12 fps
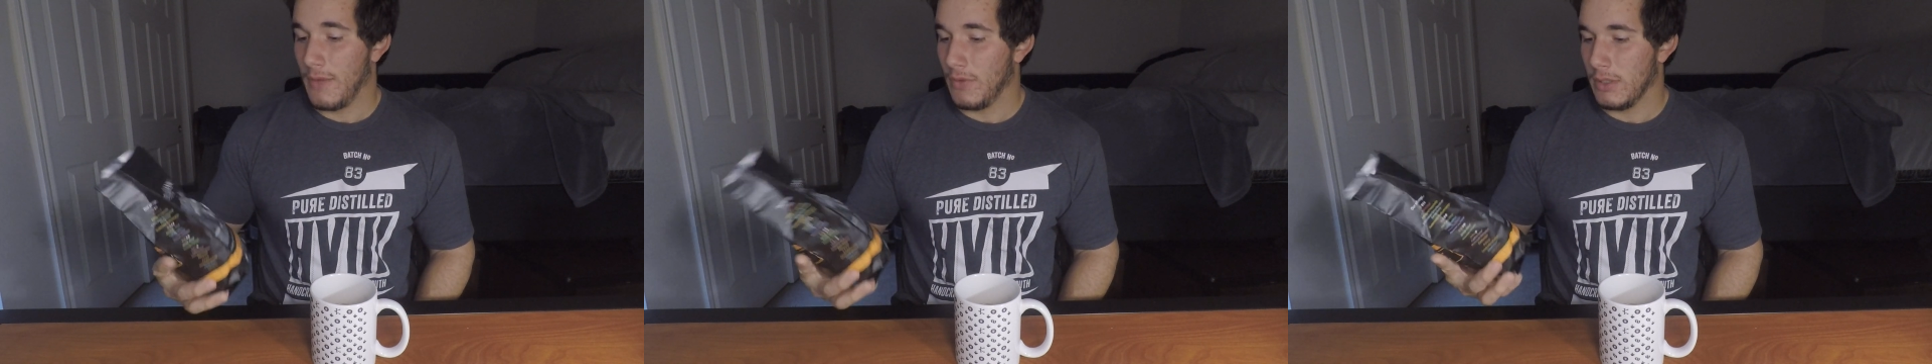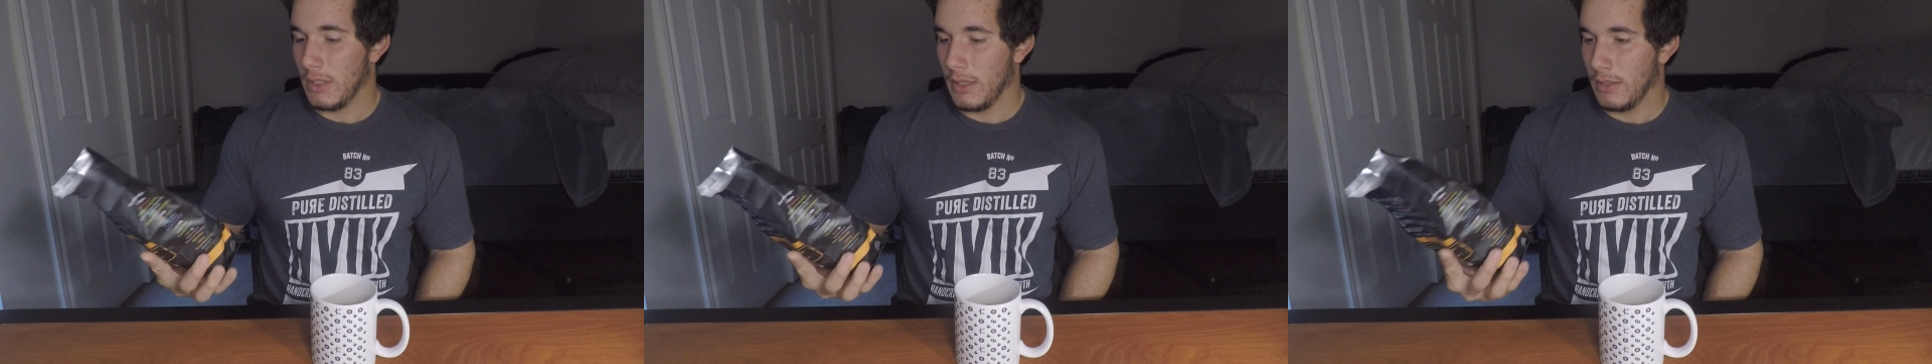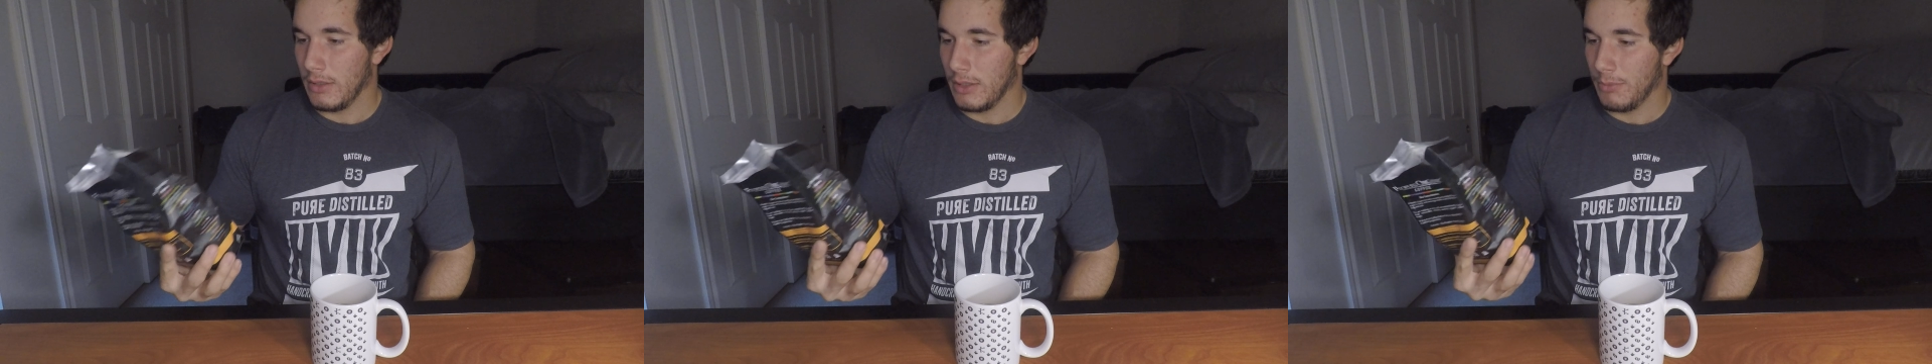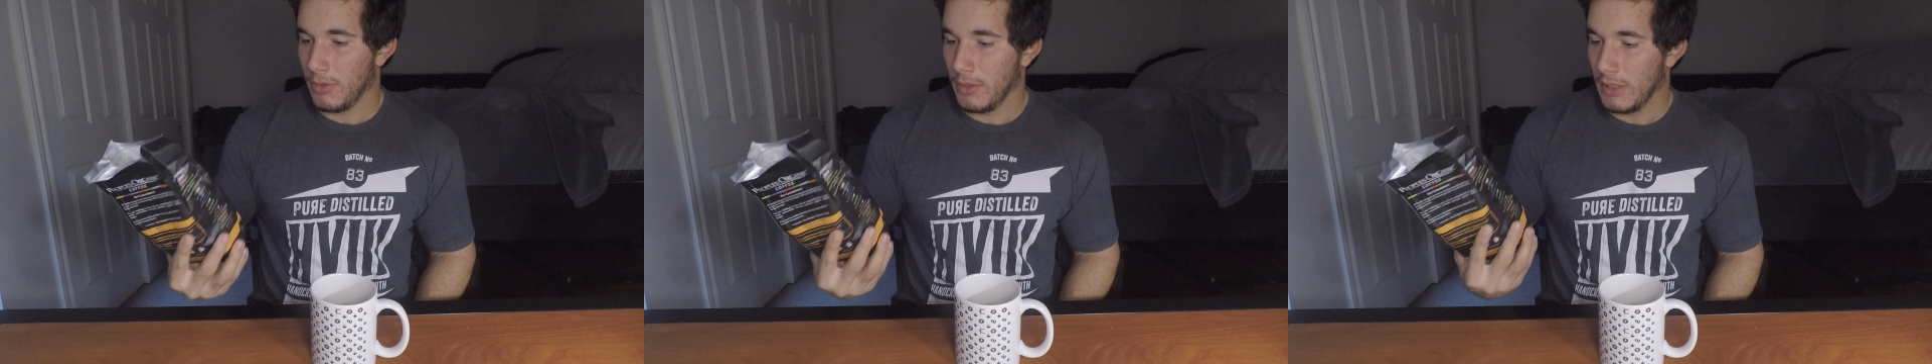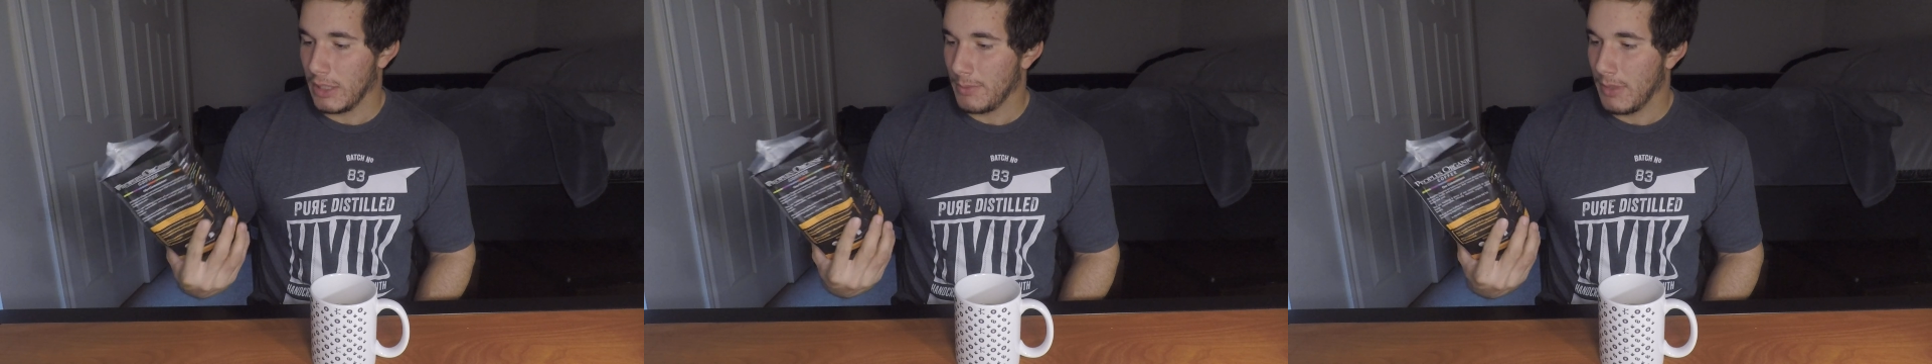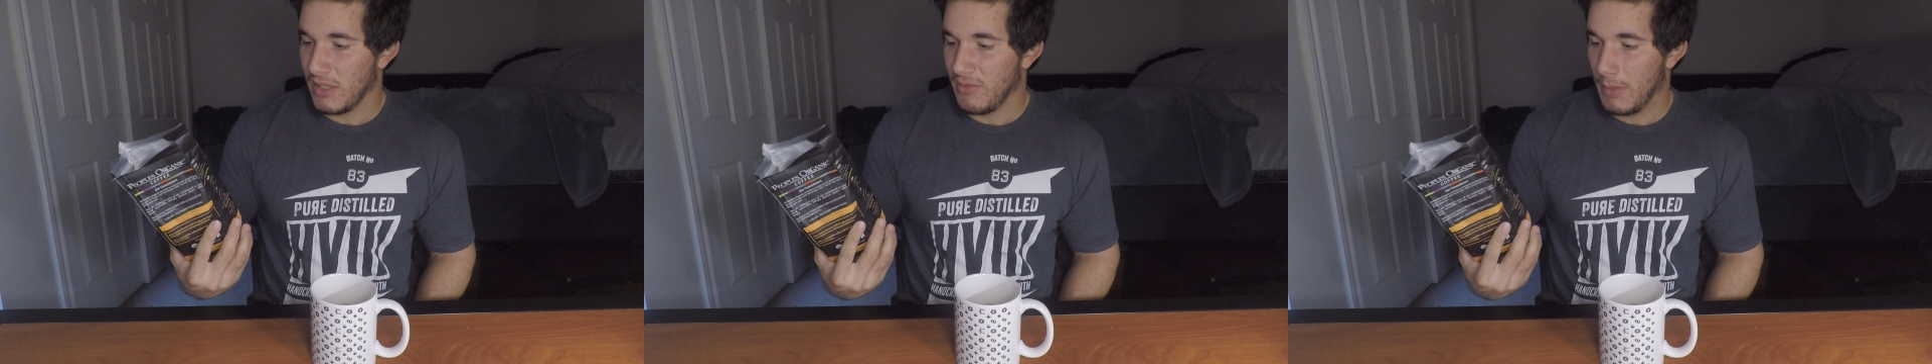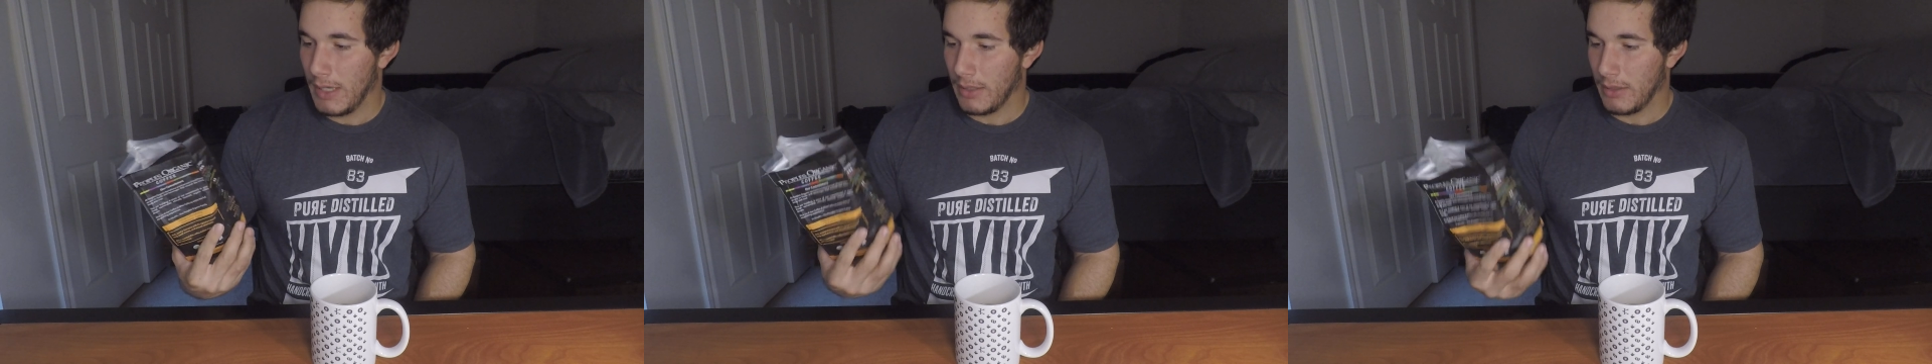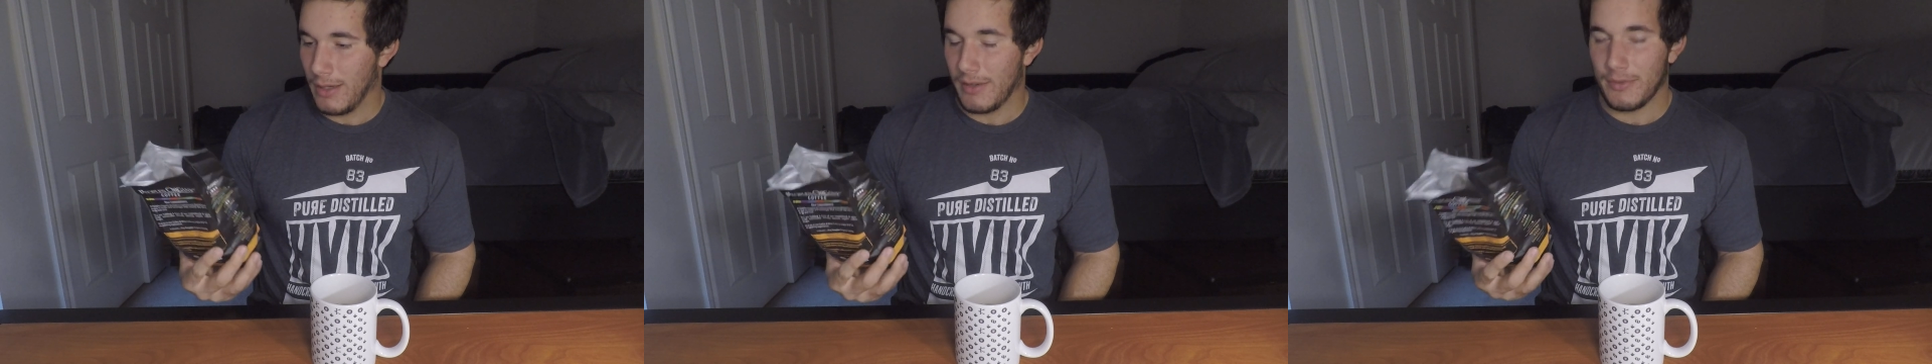to say this is a pretty expensive bag of
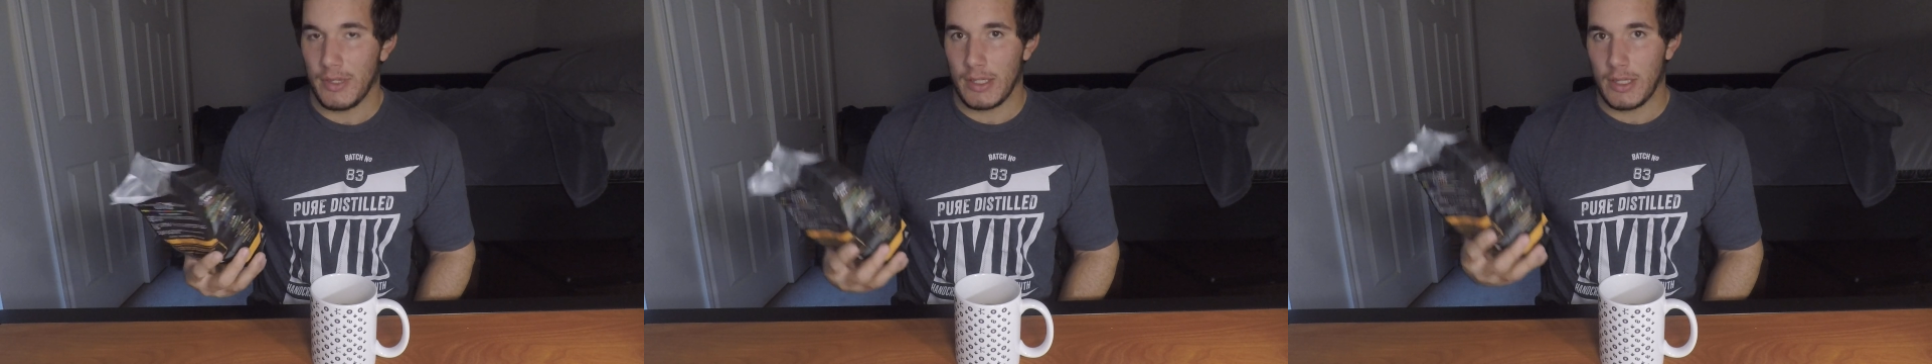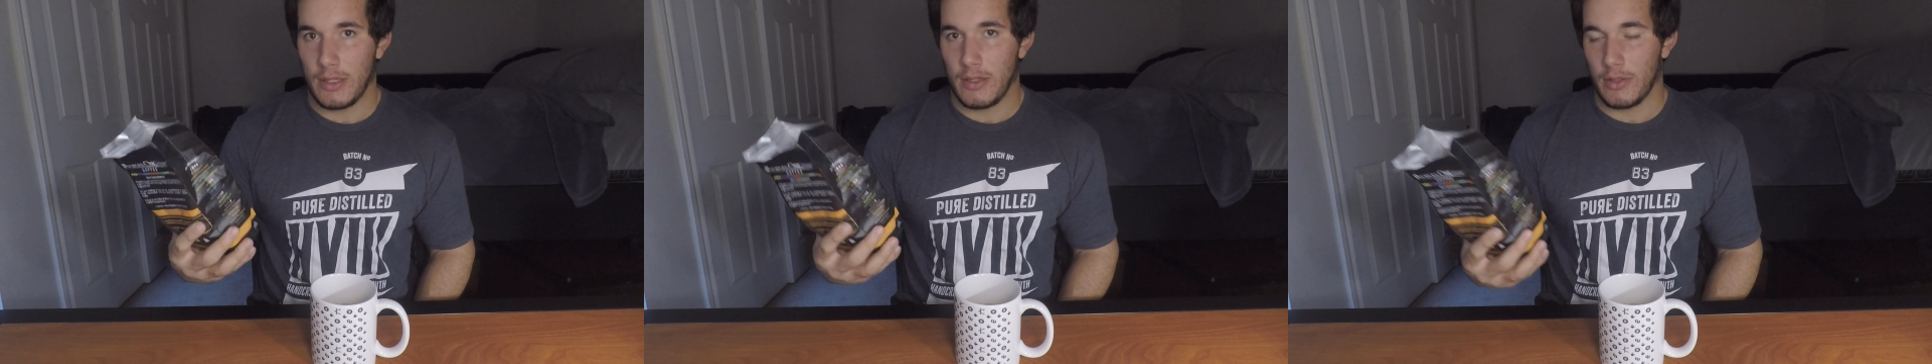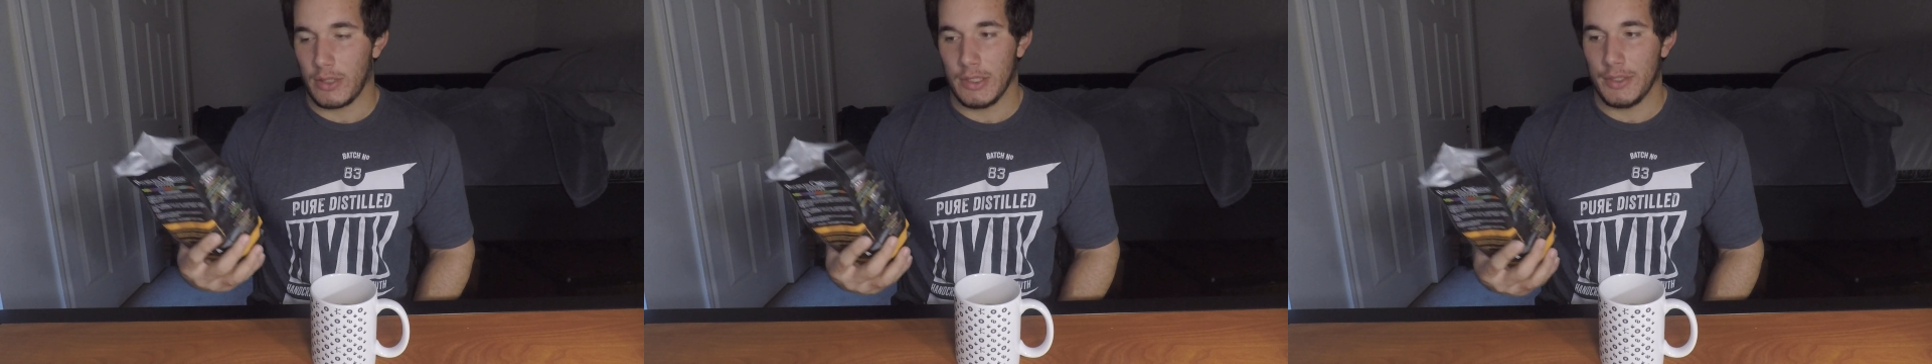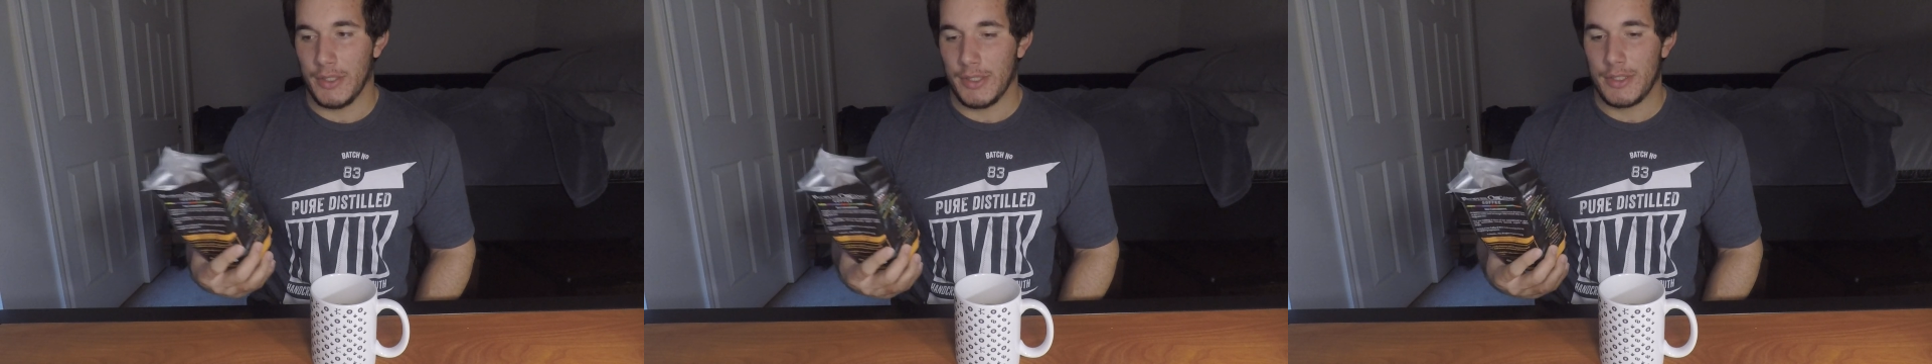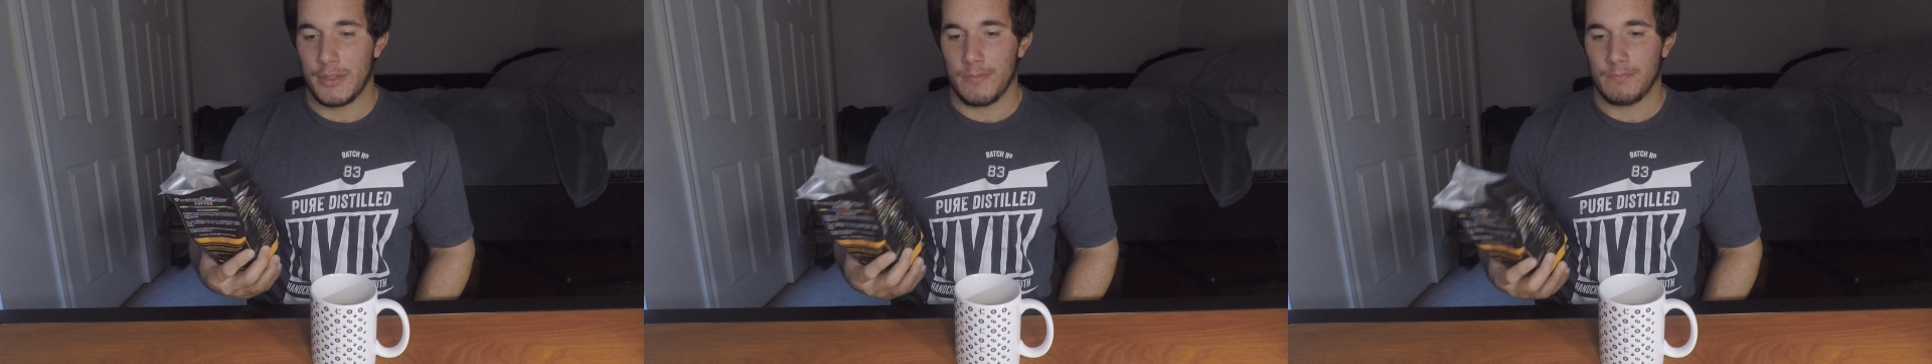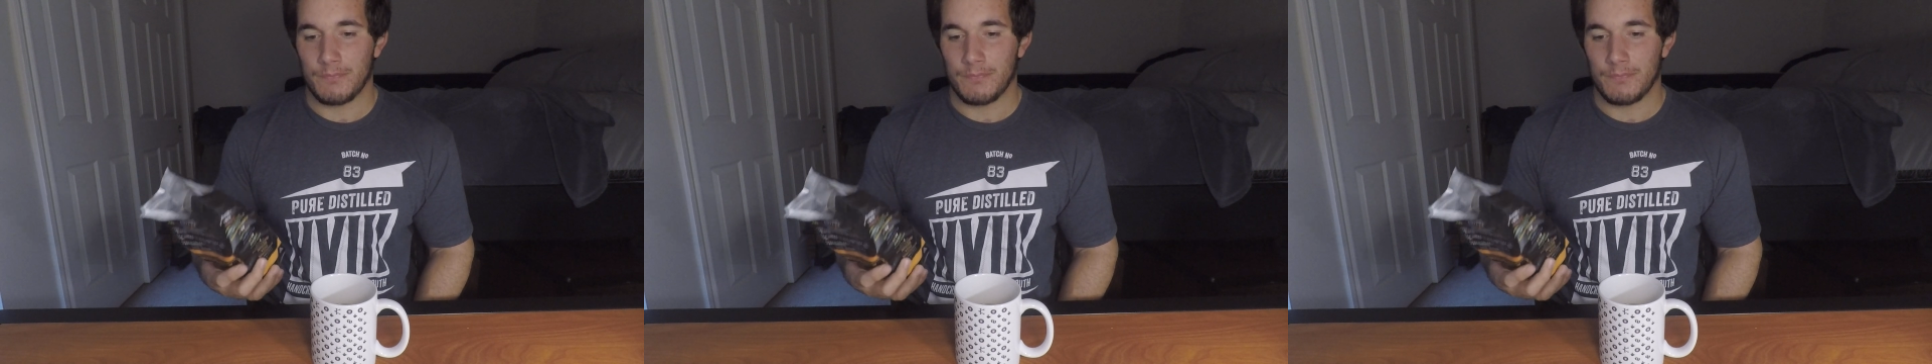coffee. I got it on clearance,